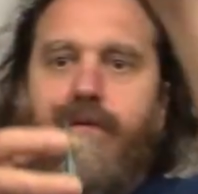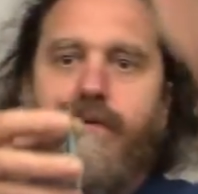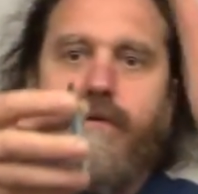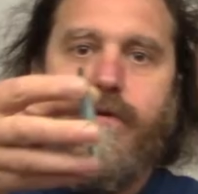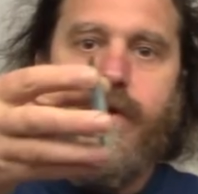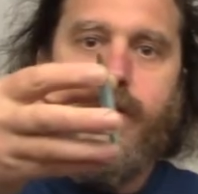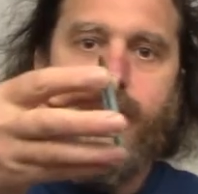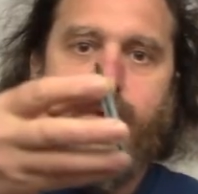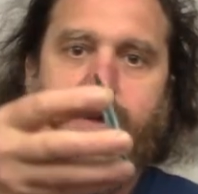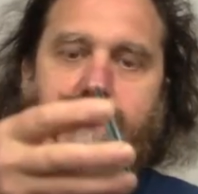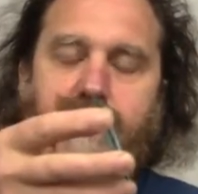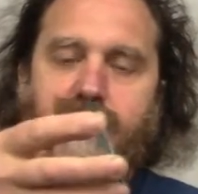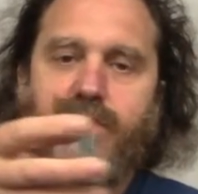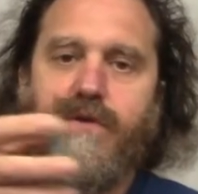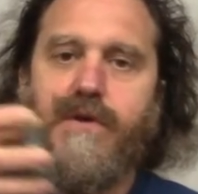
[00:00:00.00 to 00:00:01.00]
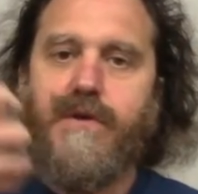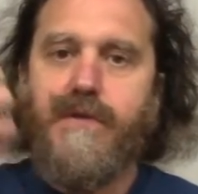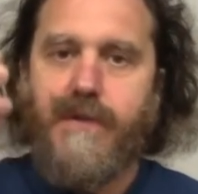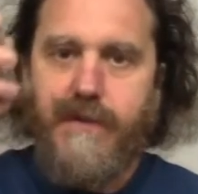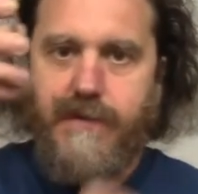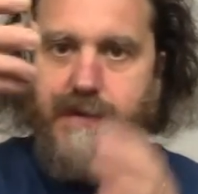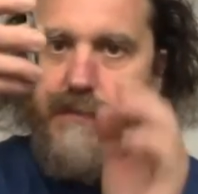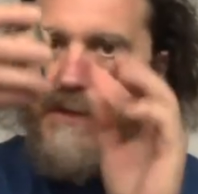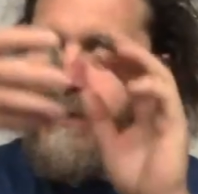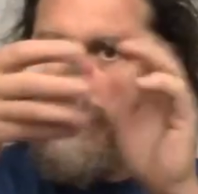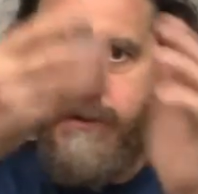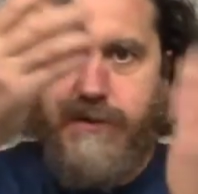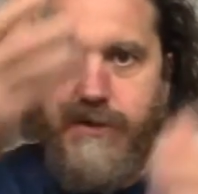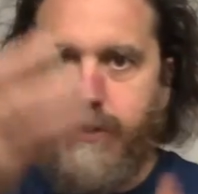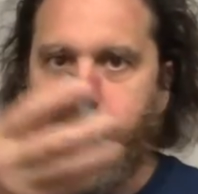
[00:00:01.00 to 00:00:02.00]
great big sphere that somebody
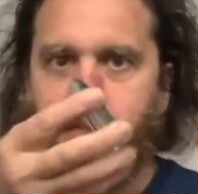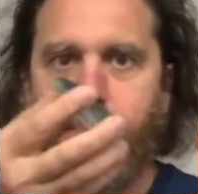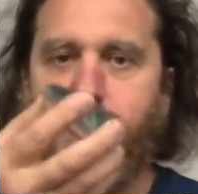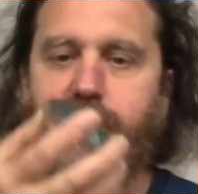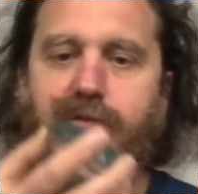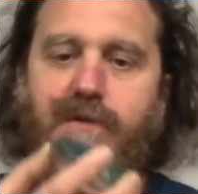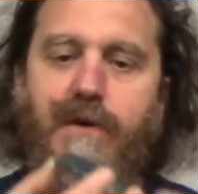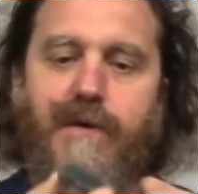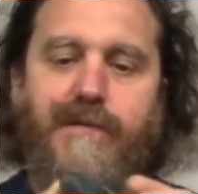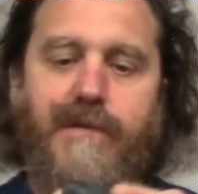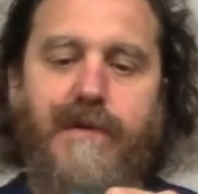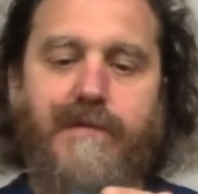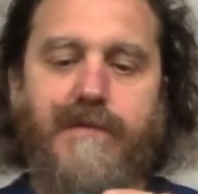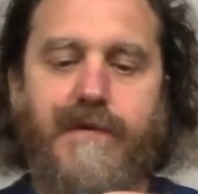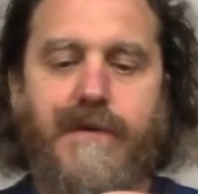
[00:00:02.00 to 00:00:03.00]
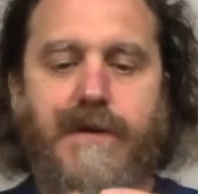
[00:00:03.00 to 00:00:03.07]
has chipped this off of.